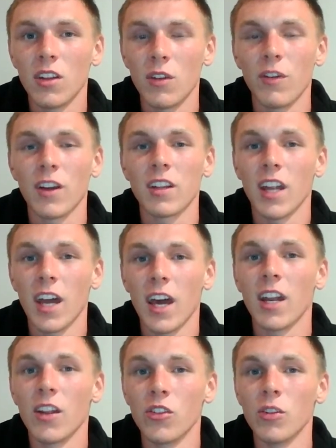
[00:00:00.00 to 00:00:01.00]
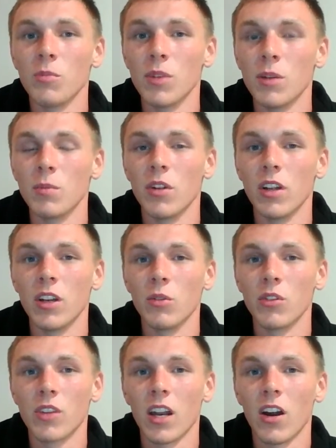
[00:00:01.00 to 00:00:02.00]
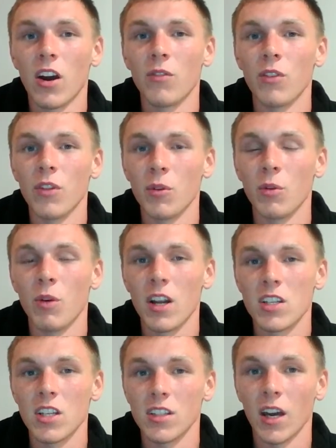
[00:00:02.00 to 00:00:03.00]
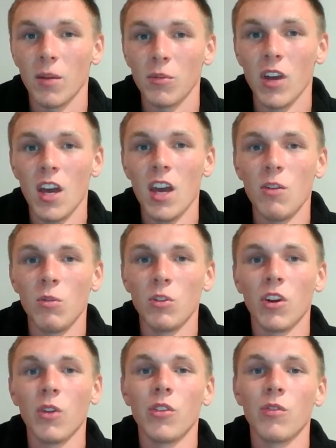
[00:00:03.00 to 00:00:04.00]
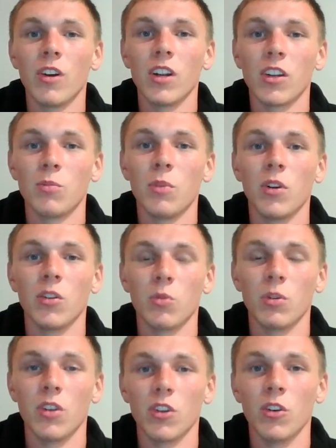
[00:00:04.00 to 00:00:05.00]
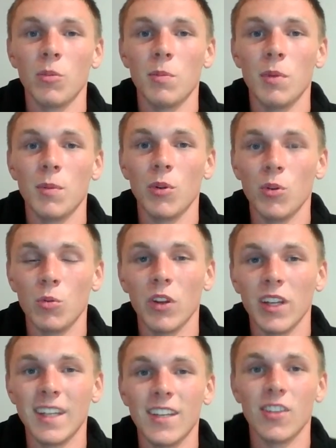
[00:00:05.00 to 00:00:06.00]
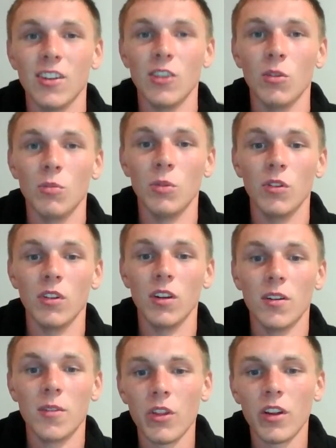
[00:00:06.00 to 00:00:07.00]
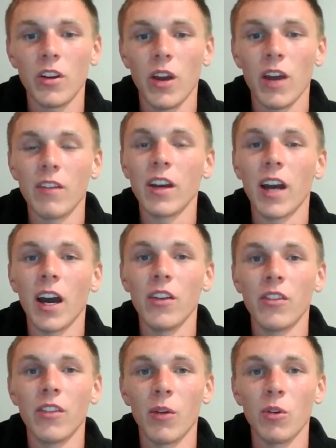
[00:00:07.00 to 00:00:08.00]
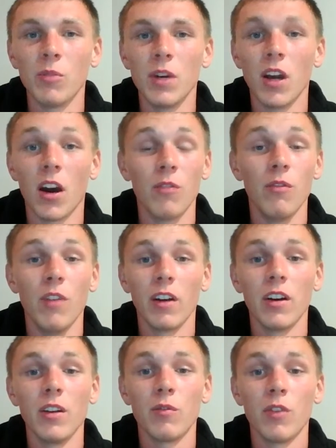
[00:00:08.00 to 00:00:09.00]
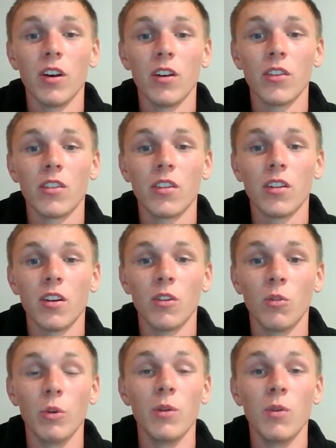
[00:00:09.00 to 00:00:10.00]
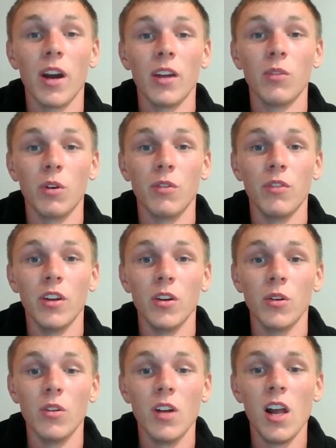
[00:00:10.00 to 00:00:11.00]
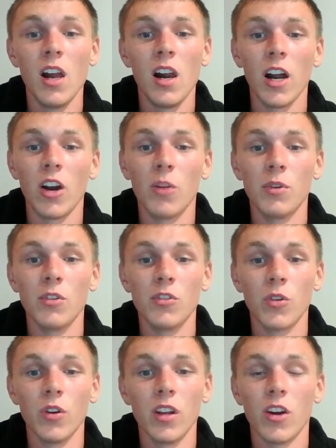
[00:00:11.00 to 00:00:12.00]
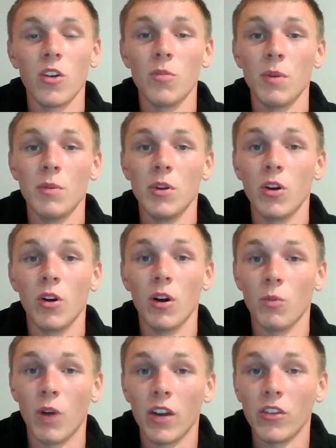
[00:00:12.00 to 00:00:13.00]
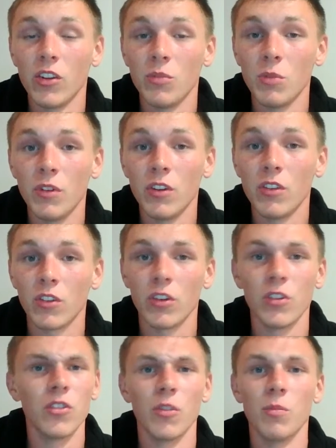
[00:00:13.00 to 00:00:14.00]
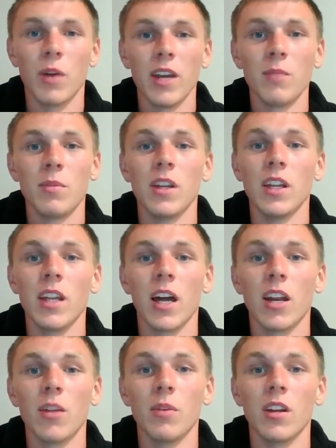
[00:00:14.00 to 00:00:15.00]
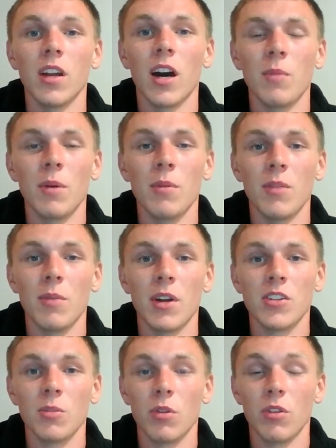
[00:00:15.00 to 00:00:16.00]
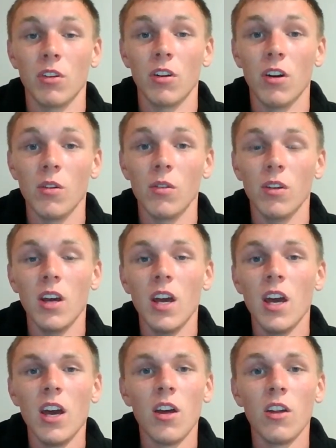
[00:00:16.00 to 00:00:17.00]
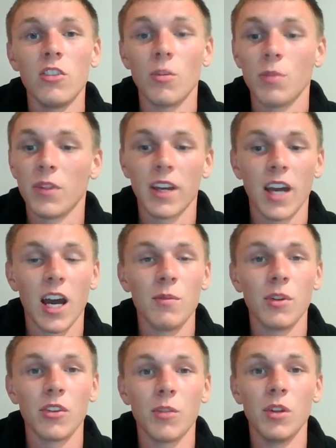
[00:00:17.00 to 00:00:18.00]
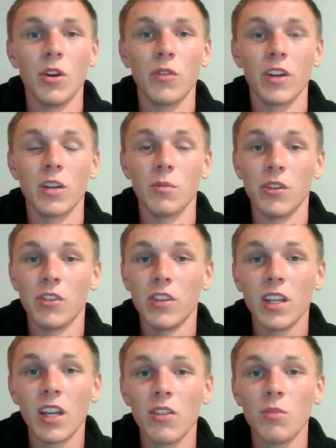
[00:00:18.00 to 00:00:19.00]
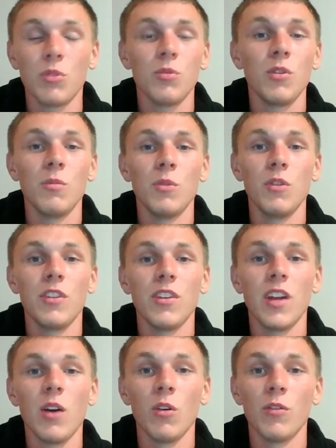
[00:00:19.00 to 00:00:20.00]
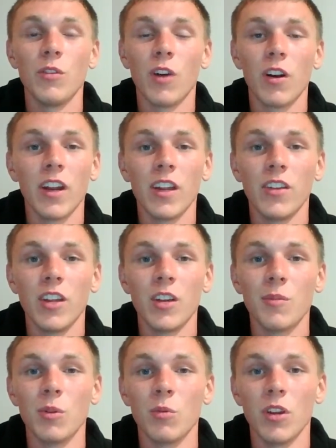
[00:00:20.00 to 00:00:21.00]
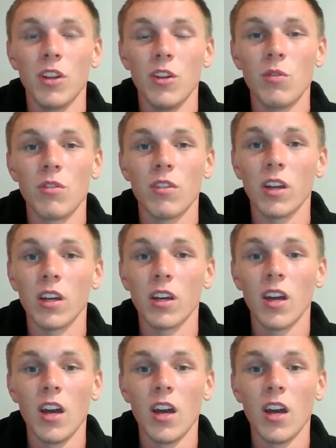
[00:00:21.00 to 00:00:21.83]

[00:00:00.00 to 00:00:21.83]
the effect it had on some people, and it was kind of hard for them to watch at times, which is always a fun experience when you're in a group of people who really gets into a movie. Well, there you have it, guys. That would be our very first Rewind review. I hope you enjoyed it. I hope maybe you go out and watch these movies, or you enjoyed my opinion on them, and how maybe they match up with your own. Jump in the comments, let me know if you're going to be seeing any of these movies now, or if you've already seen them and what you think.